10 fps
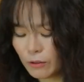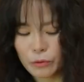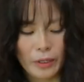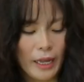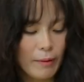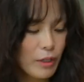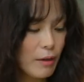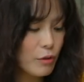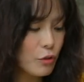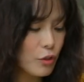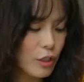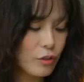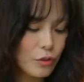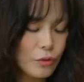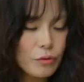You don't have to have used
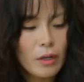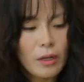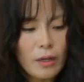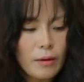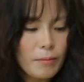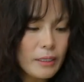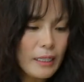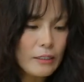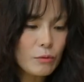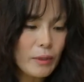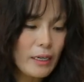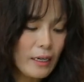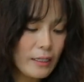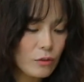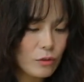Yondu, but that's what I like to